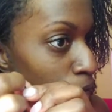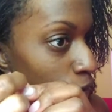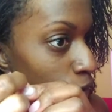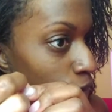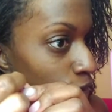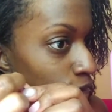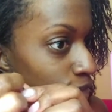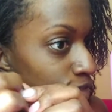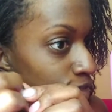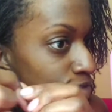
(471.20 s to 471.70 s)

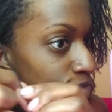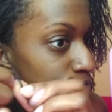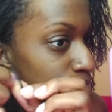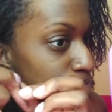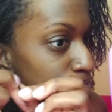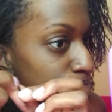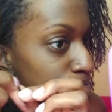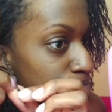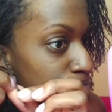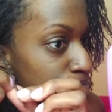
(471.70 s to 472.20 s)
Okay.
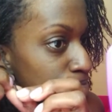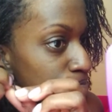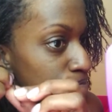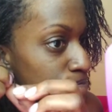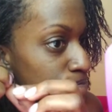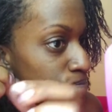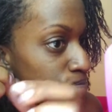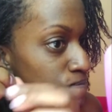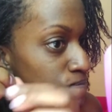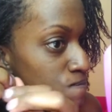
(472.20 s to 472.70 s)

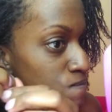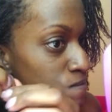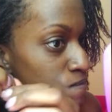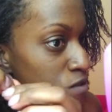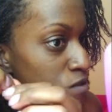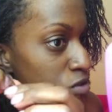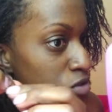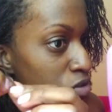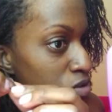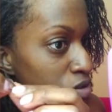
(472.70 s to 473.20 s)

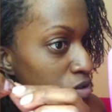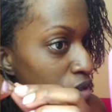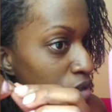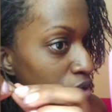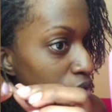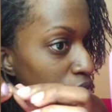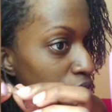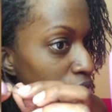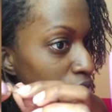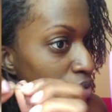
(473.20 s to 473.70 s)
So
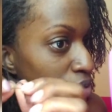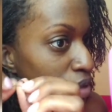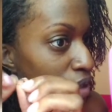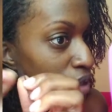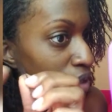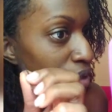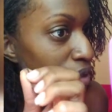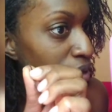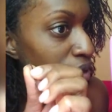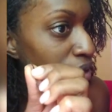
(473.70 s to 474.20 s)
now I
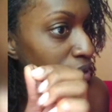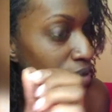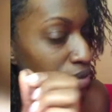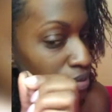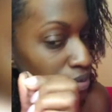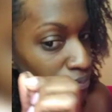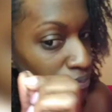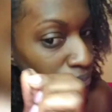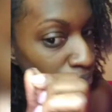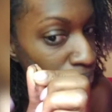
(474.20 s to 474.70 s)
got
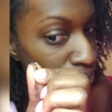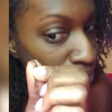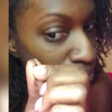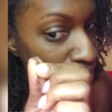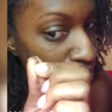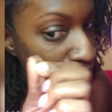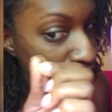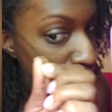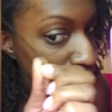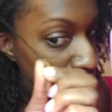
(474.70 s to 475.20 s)

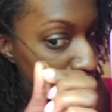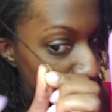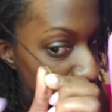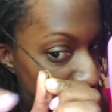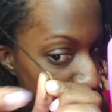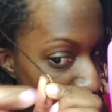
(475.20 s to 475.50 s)
I don't